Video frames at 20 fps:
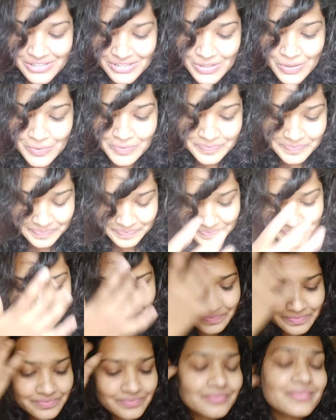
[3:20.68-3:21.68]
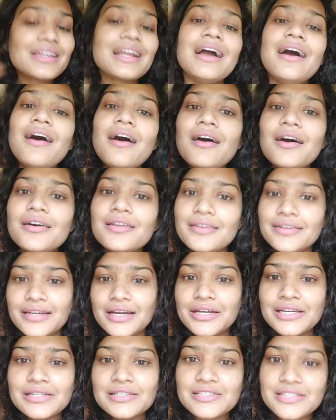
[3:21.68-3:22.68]
So
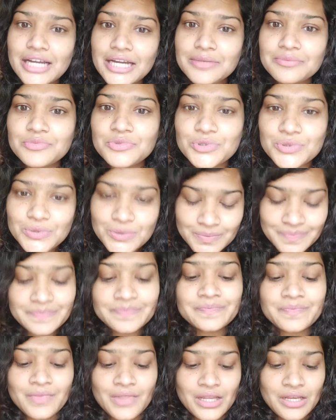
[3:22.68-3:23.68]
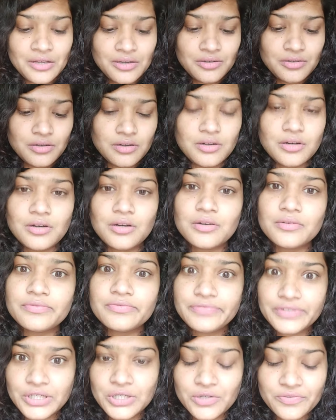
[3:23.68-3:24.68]
now it's time to
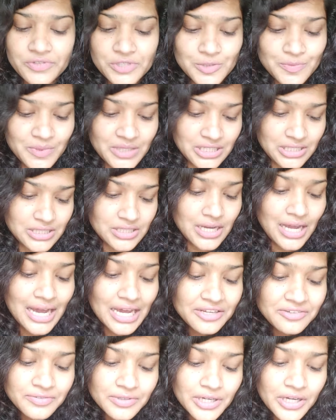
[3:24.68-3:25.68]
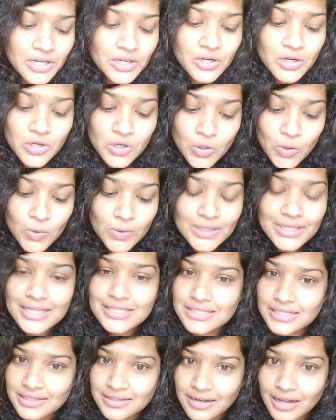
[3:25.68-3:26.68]
figure of a speech. I wandered lonely
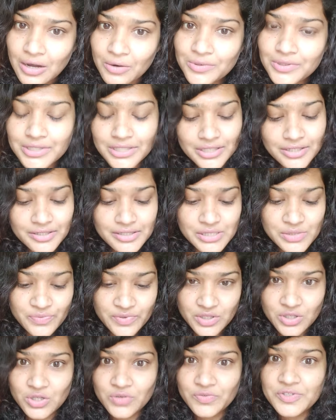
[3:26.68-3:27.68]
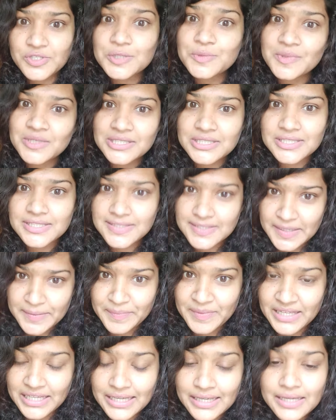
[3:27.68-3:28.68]
as a cloud. There is figure of a speech is
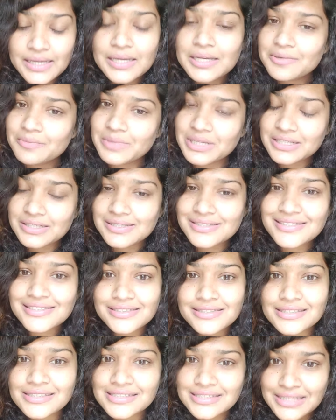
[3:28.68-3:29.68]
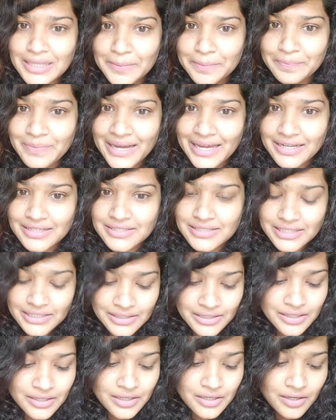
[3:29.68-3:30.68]
simile because it is comparing
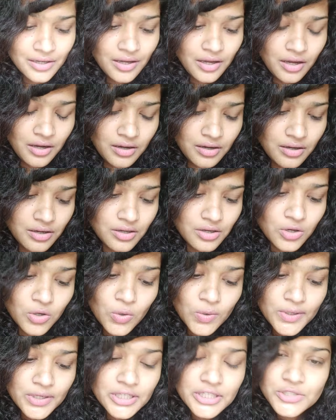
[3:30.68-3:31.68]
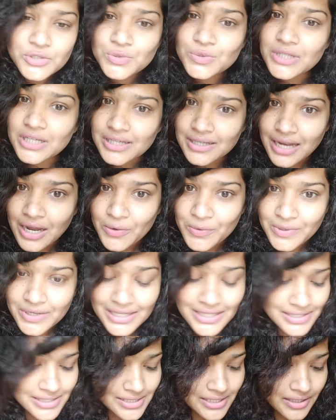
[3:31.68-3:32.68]
lonely to the
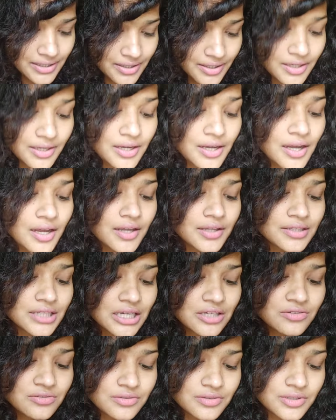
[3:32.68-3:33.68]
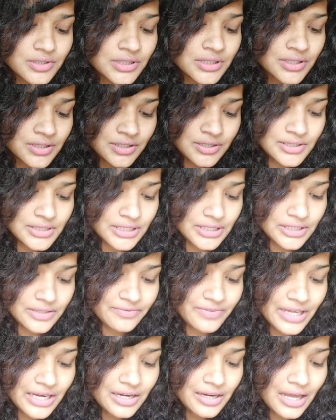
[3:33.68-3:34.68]
cloudness. That see,
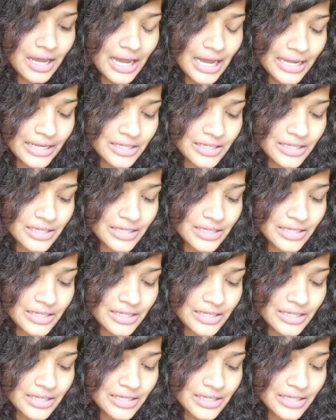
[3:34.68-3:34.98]
when